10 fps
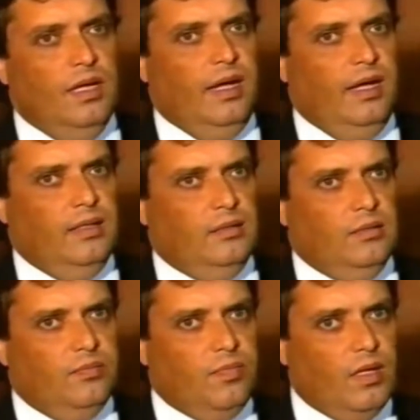
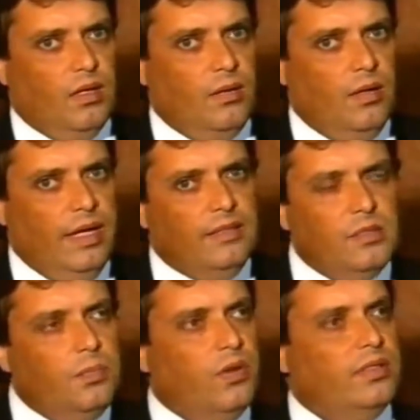And
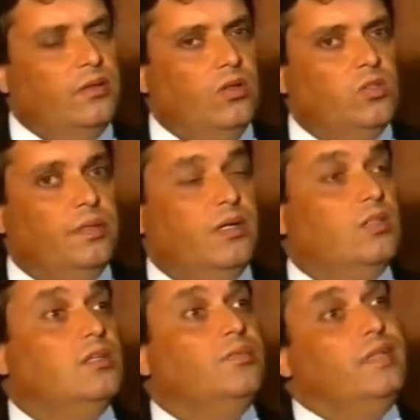it's important also
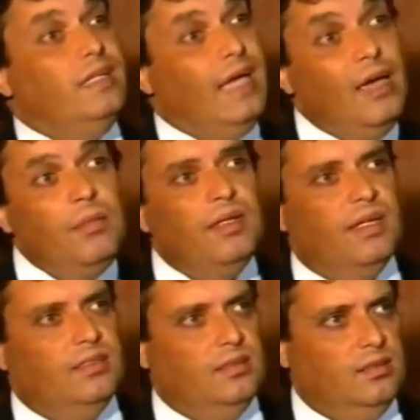because of the
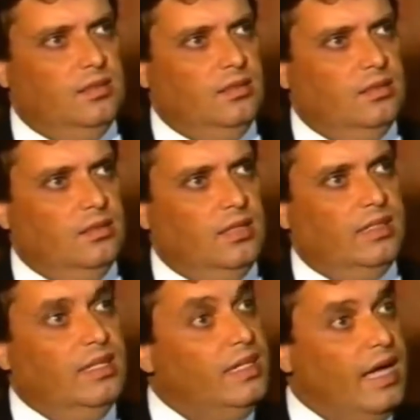evidences
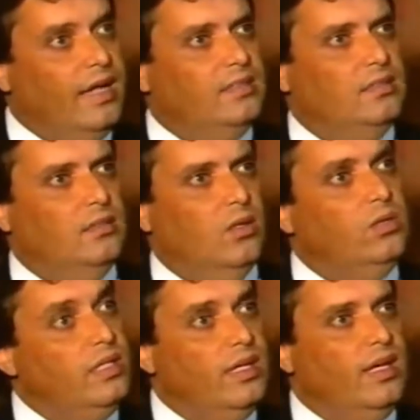that he has
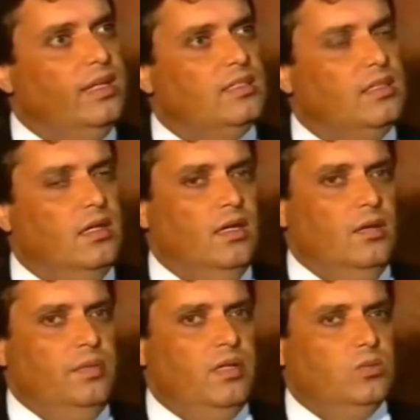on the case,
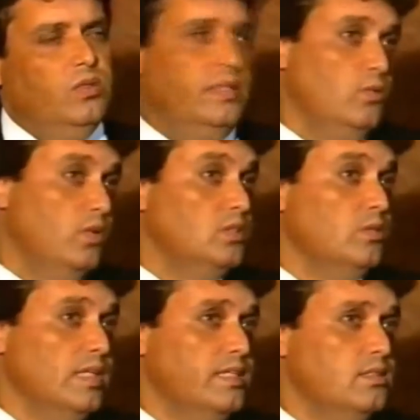because when he was
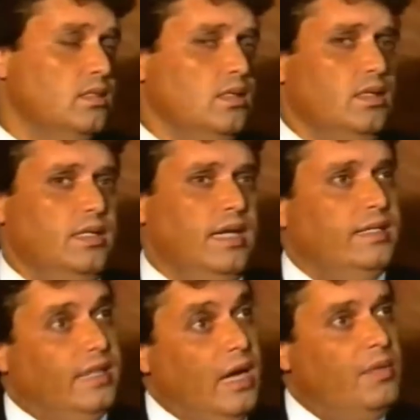released, he
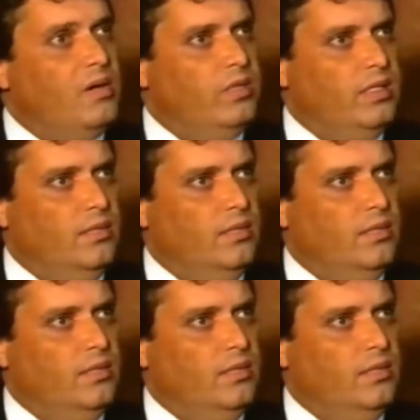had a camera with